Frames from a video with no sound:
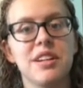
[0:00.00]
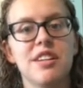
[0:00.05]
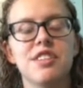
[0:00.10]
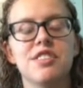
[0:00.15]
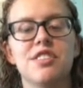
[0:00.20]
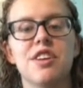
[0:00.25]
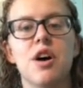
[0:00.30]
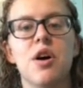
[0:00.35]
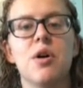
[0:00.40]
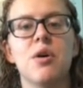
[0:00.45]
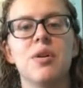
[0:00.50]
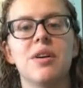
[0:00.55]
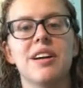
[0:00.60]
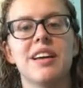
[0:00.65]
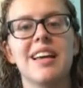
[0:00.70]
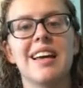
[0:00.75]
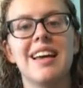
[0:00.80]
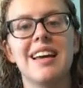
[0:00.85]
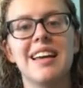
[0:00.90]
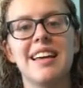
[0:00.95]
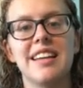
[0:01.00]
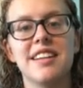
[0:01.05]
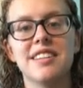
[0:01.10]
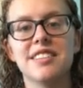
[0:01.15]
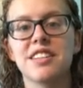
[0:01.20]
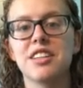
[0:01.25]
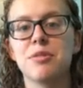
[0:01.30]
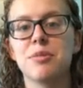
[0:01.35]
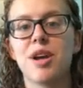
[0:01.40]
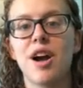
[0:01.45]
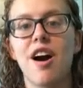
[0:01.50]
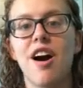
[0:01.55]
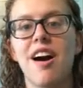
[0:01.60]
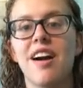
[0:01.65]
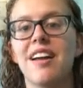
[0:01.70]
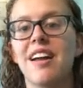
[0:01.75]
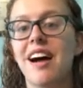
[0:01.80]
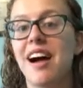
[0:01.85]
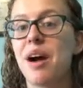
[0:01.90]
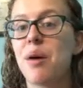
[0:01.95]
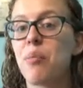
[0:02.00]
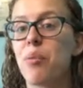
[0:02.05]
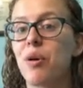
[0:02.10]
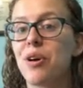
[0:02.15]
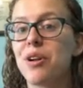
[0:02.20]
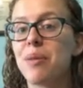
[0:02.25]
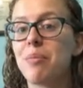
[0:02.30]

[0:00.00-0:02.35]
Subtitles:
So it is going to be hot. I'm worried